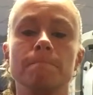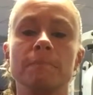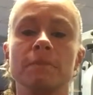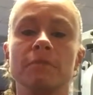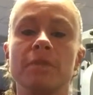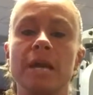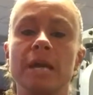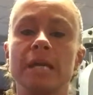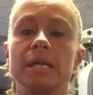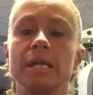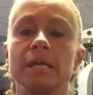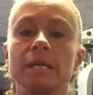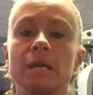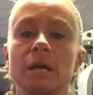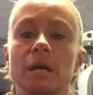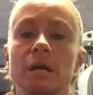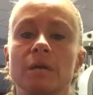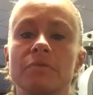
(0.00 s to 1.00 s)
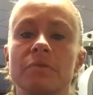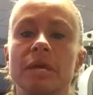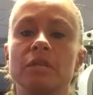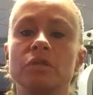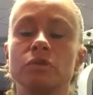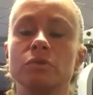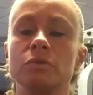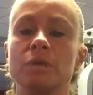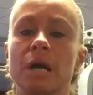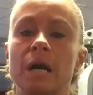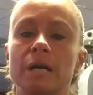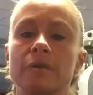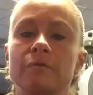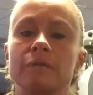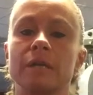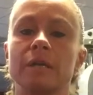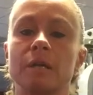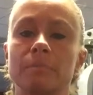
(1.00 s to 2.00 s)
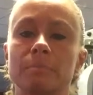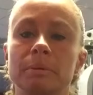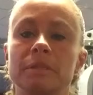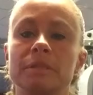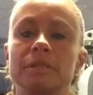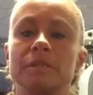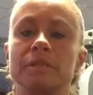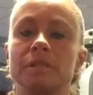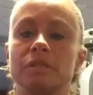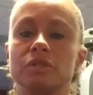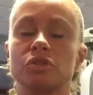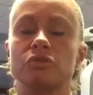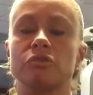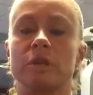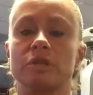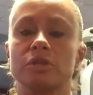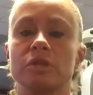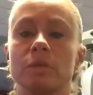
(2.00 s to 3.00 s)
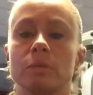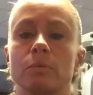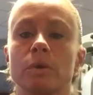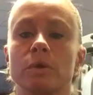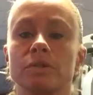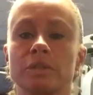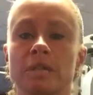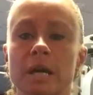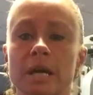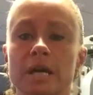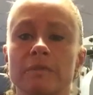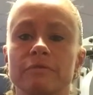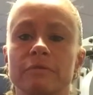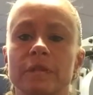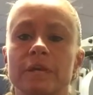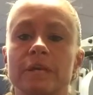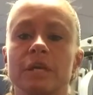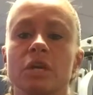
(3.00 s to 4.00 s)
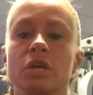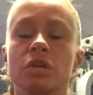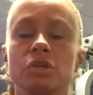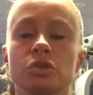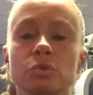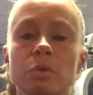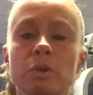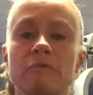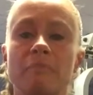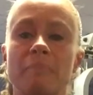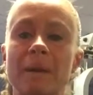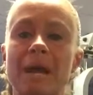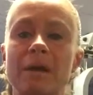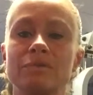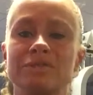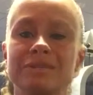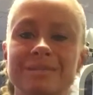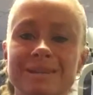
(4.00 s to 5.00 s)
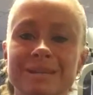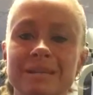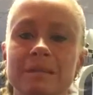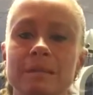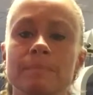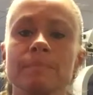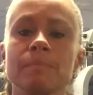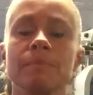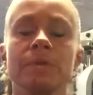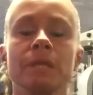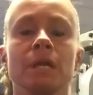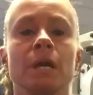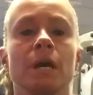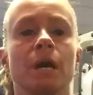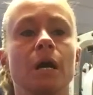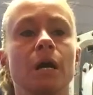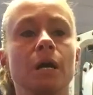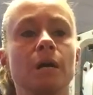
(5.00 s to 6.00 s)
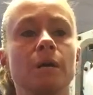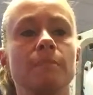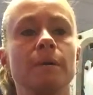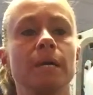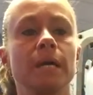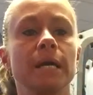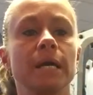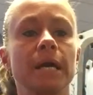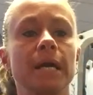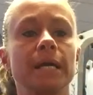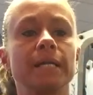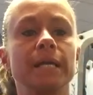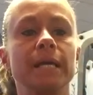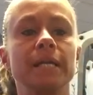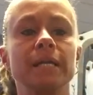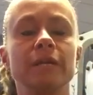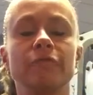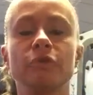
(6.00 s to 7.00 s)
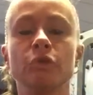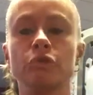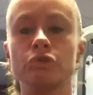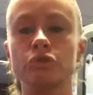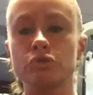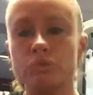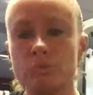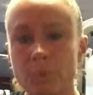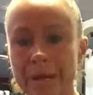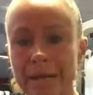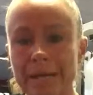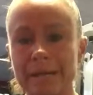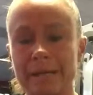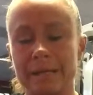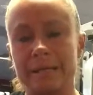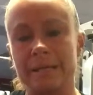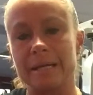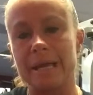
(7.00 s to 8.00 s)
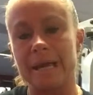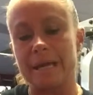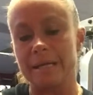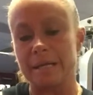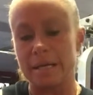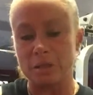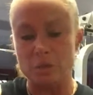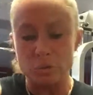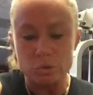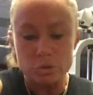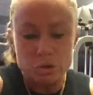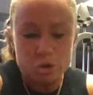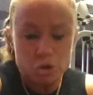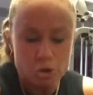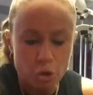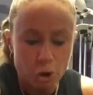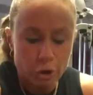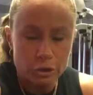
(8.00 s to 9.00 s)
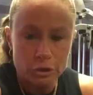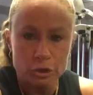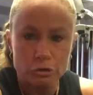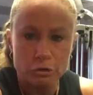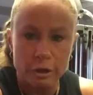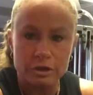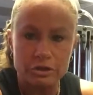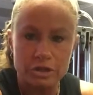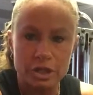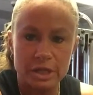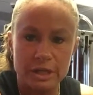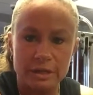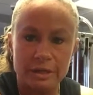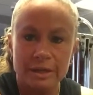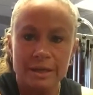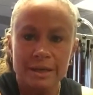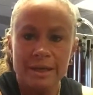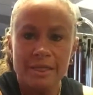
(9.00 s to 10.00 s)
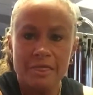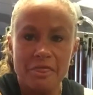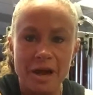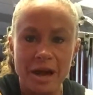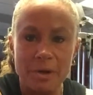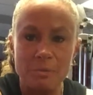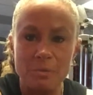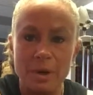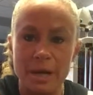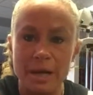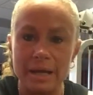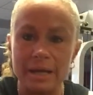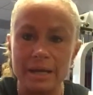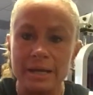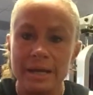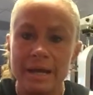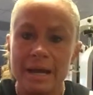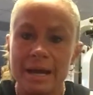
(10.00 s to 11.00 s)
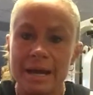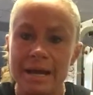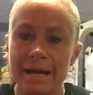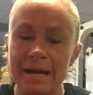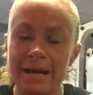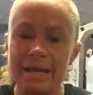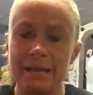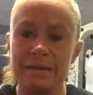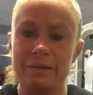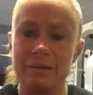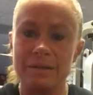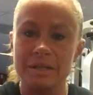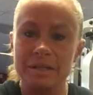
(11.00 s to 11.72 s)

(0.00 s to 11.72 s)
they do kind of like a ballistic stretching where it's kind of like sort of bouncing, and if you're trained and you start stretching that way, and